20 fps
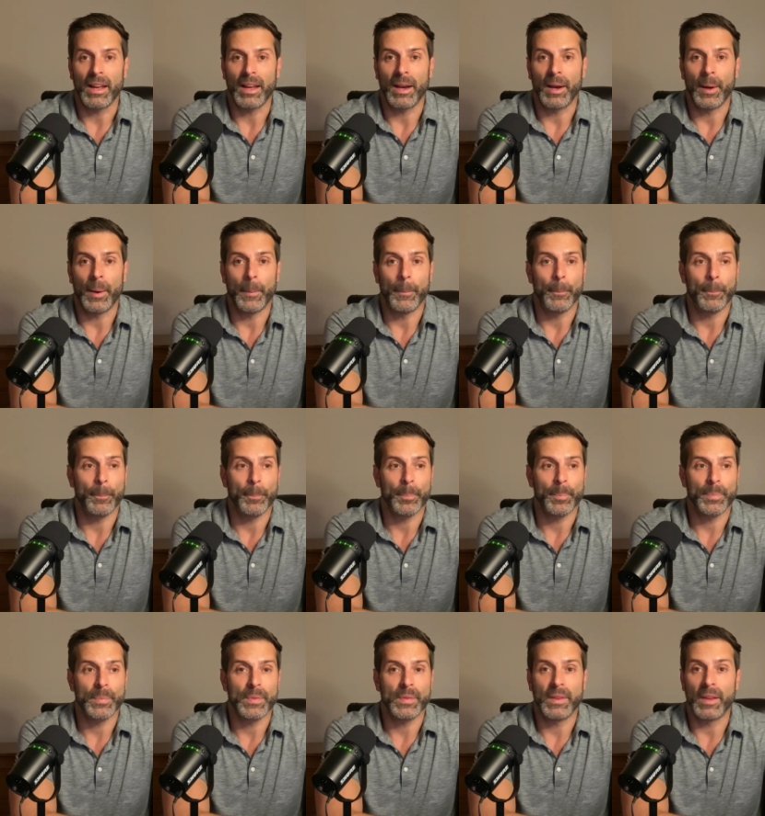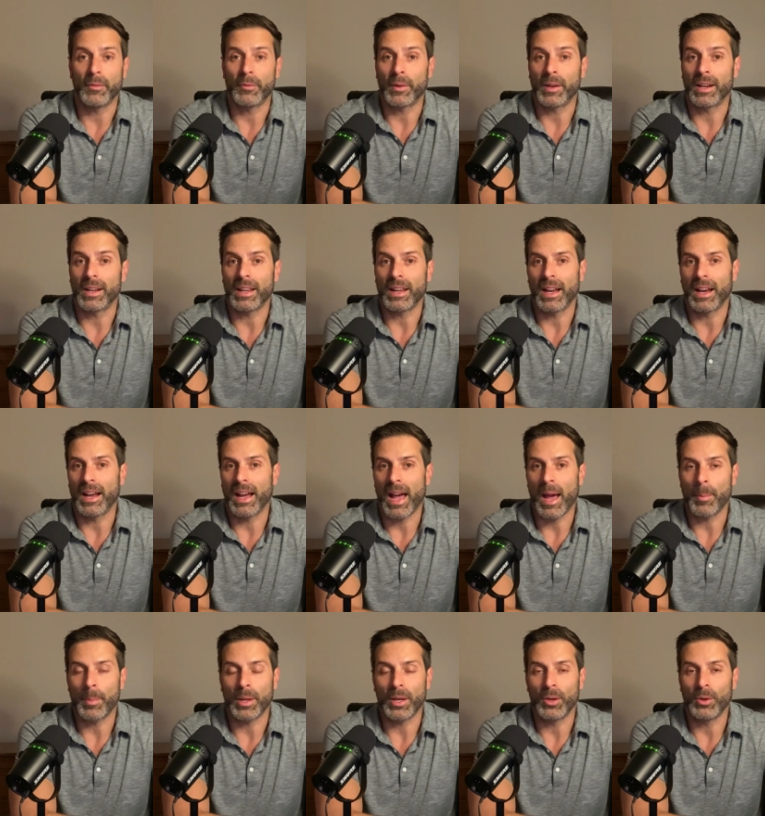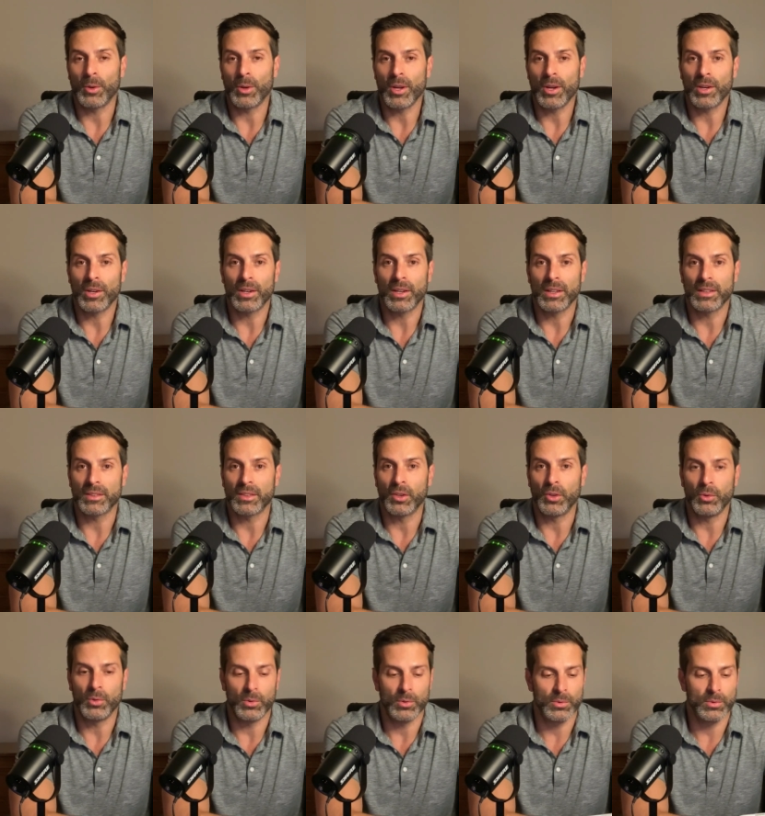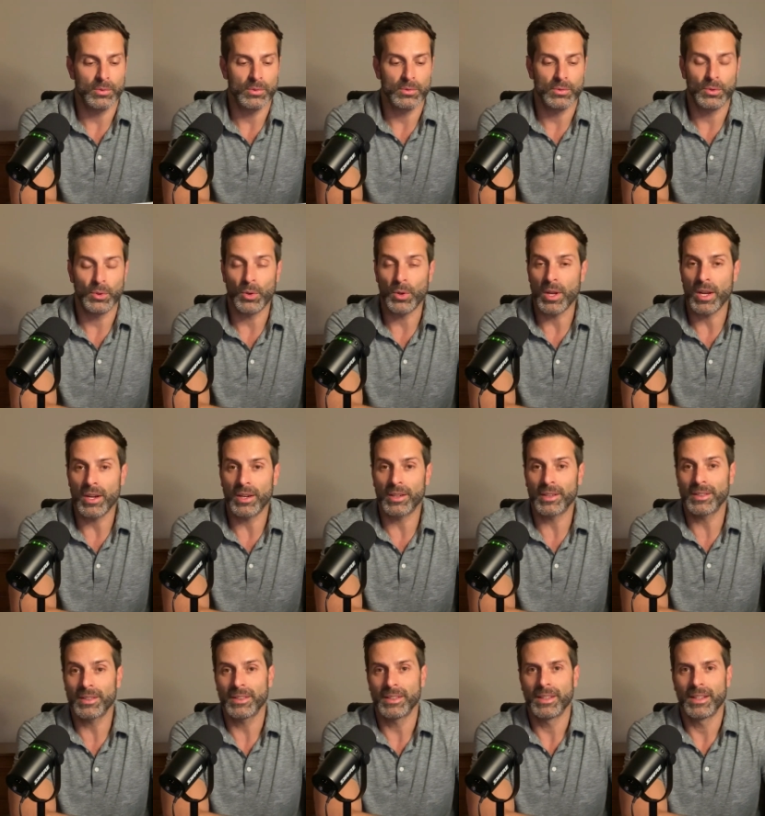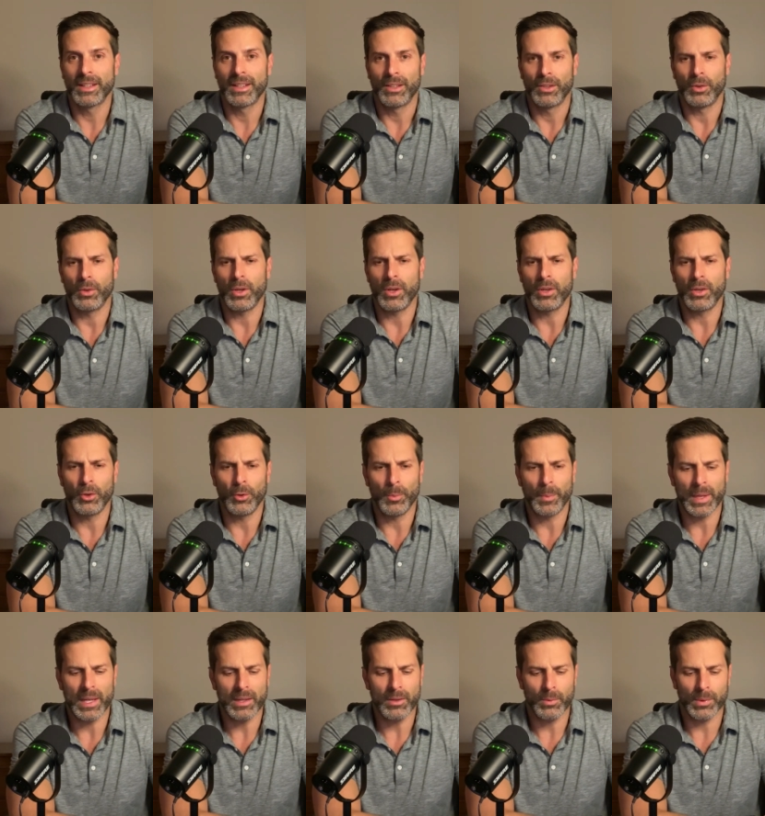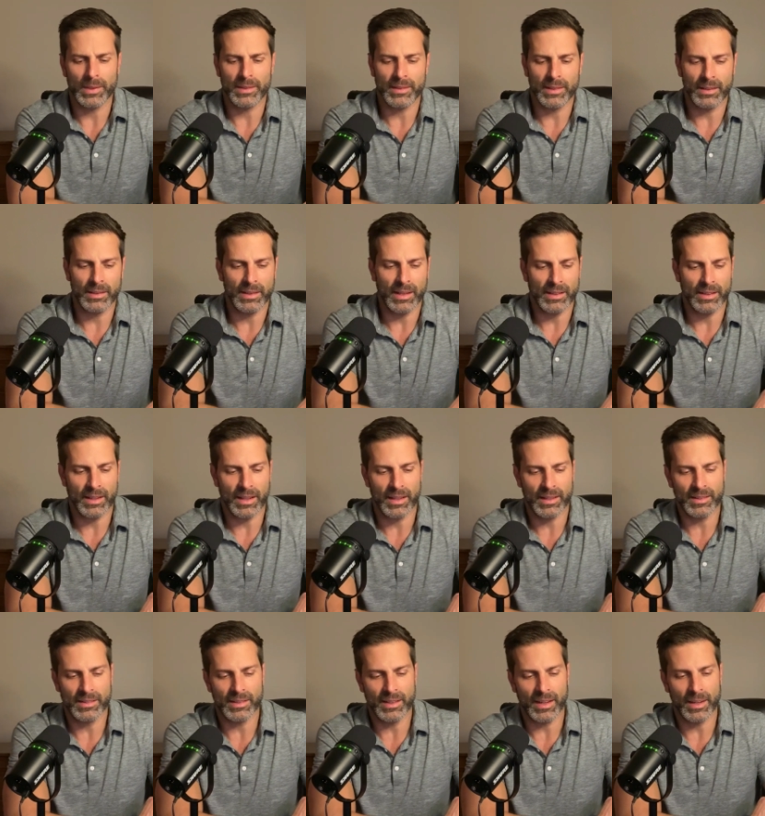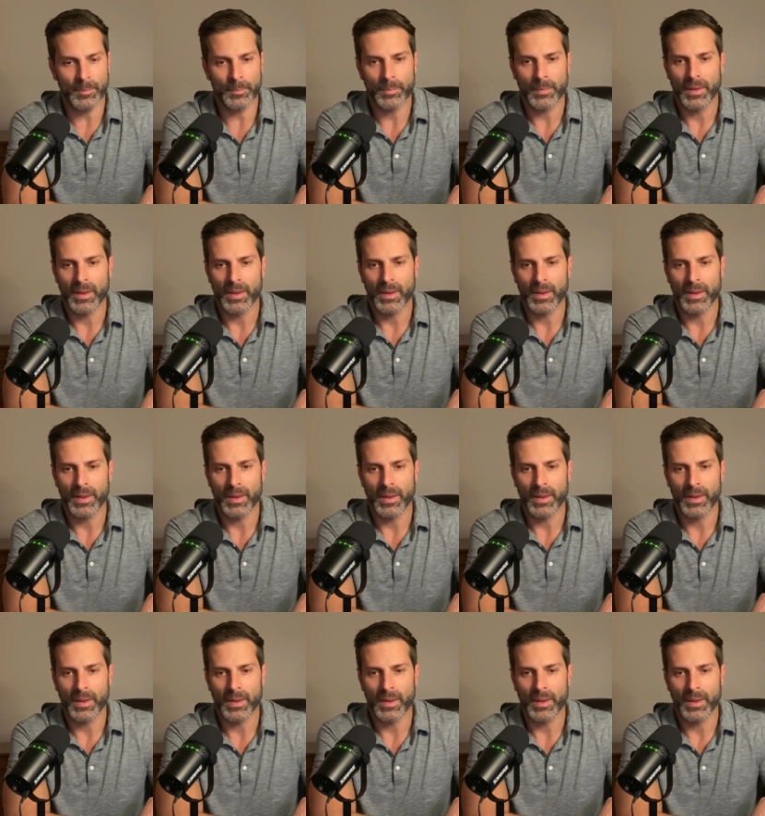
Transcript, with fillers: Um, definitely a happy new year. It's a new new year. New year, new me. What's it that the kids say?